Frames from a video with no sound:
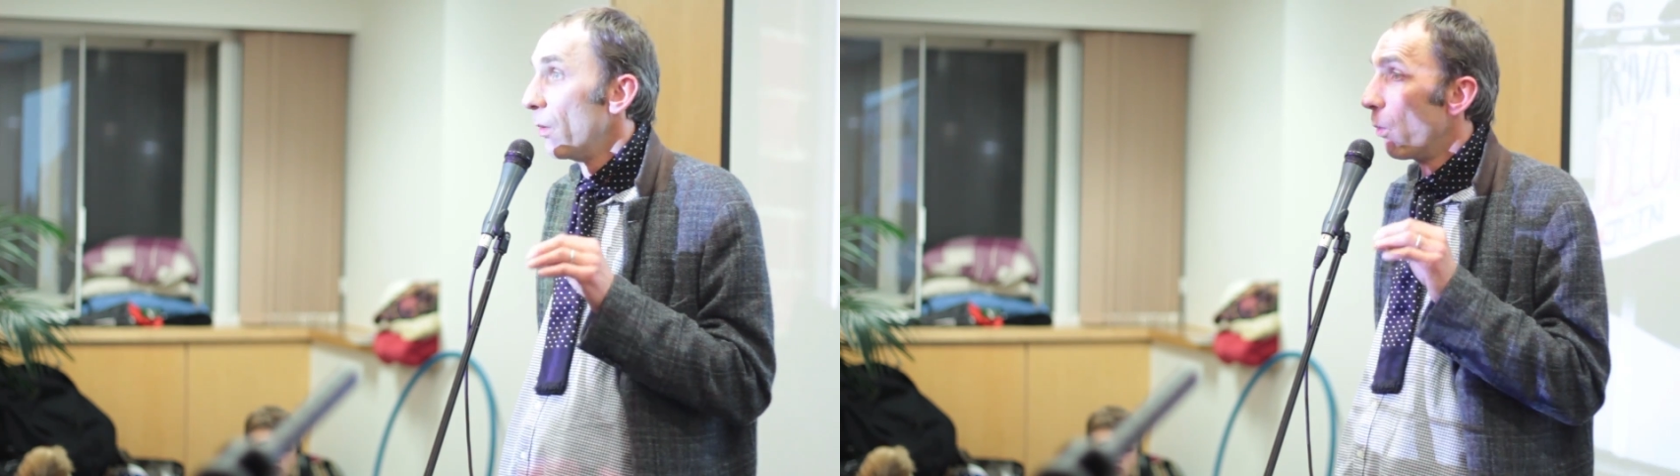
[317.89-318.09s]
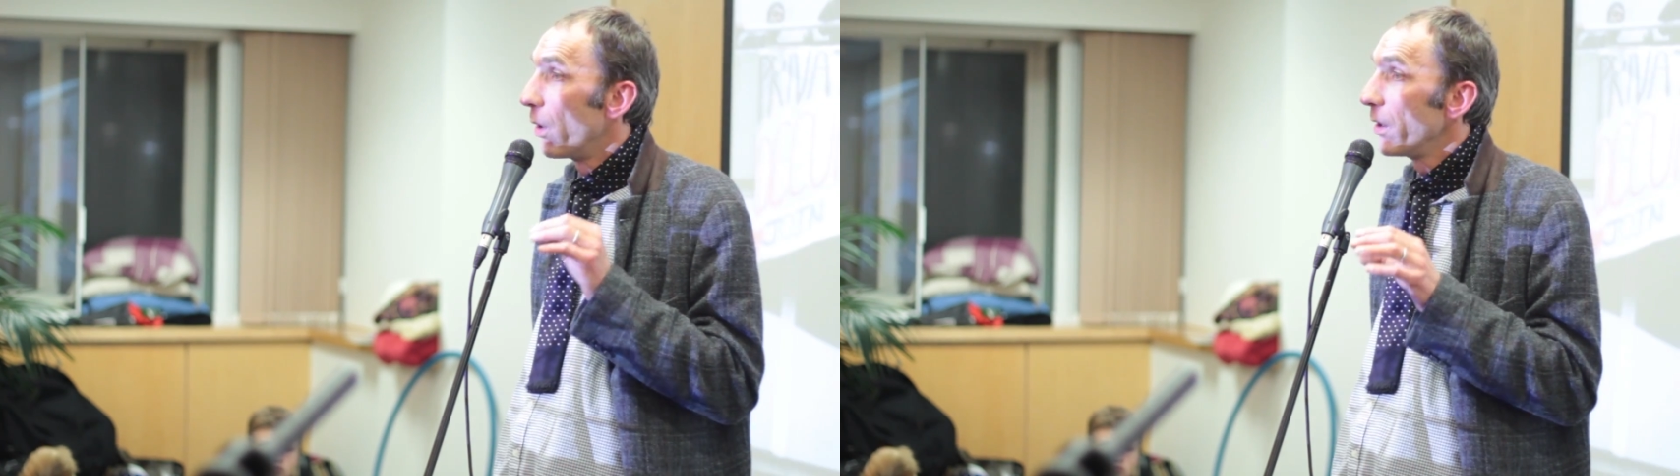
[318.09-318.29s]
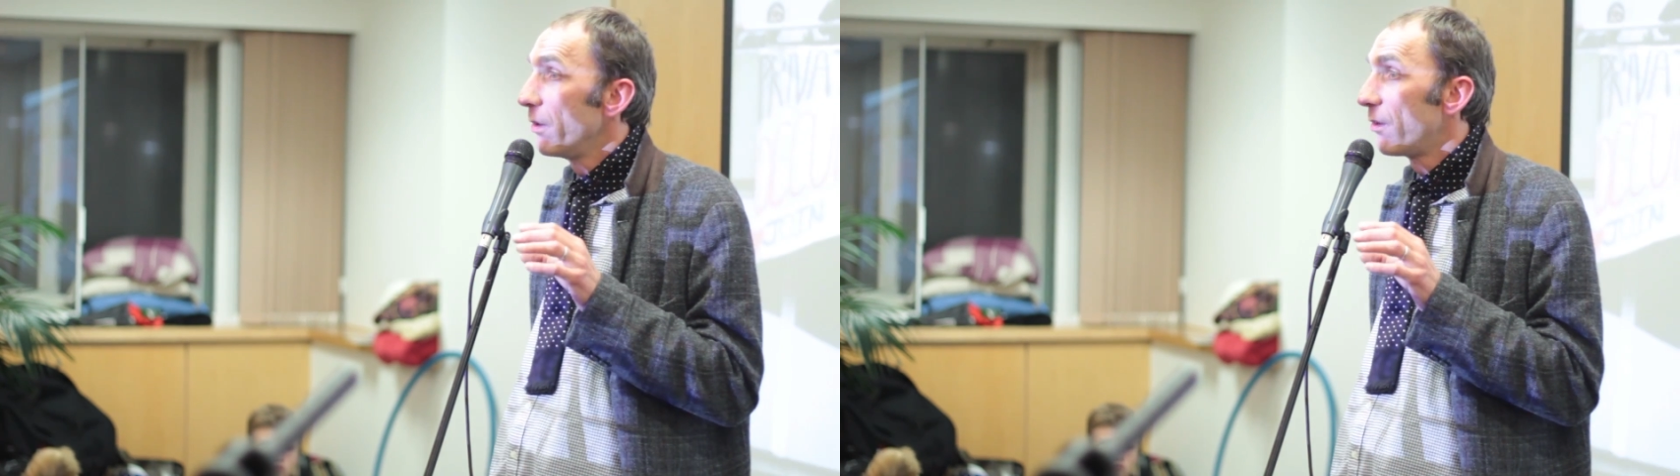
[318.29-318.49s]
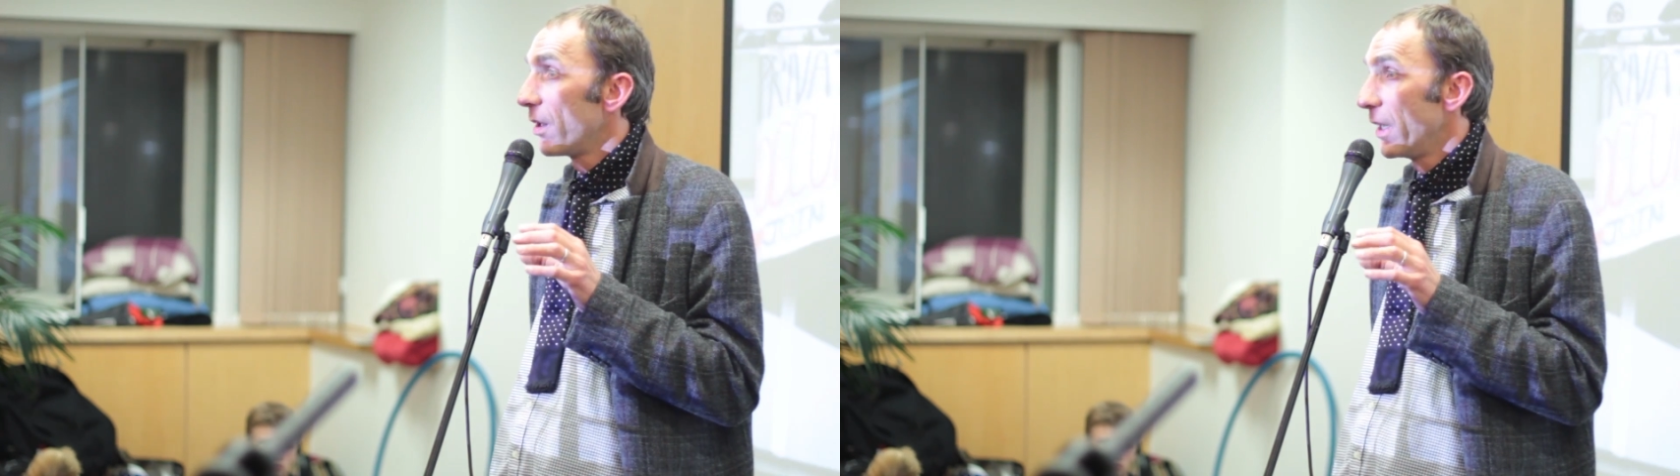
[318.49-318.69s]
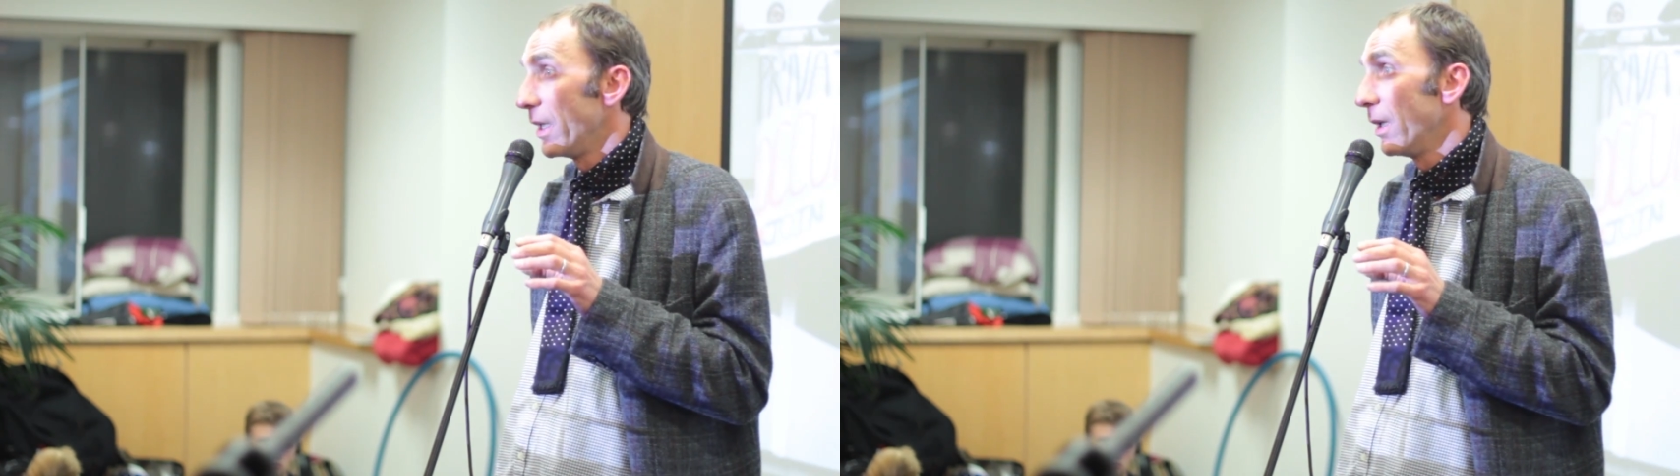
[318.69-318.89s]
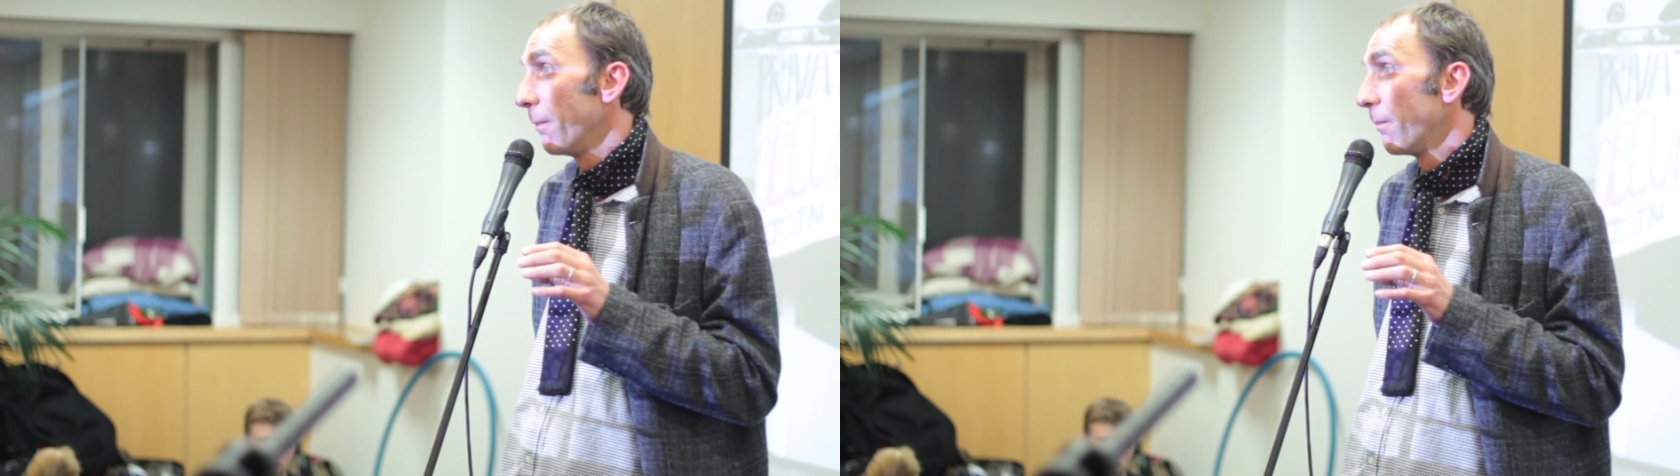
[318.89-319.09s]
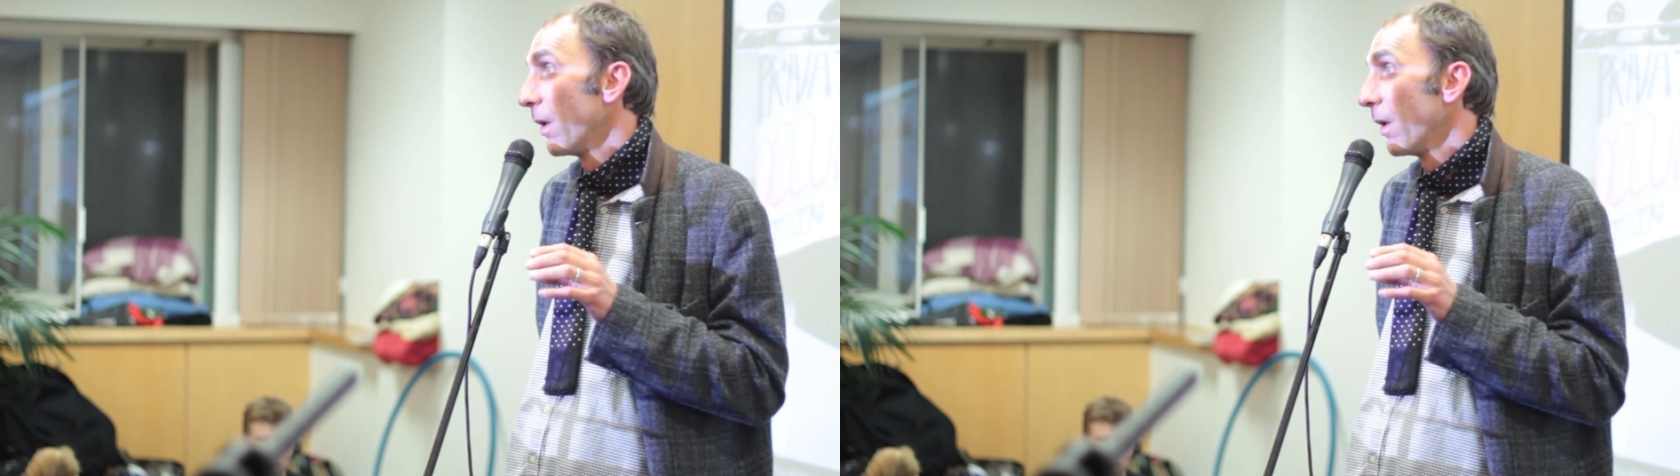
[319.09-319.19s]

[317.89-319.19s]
what you see,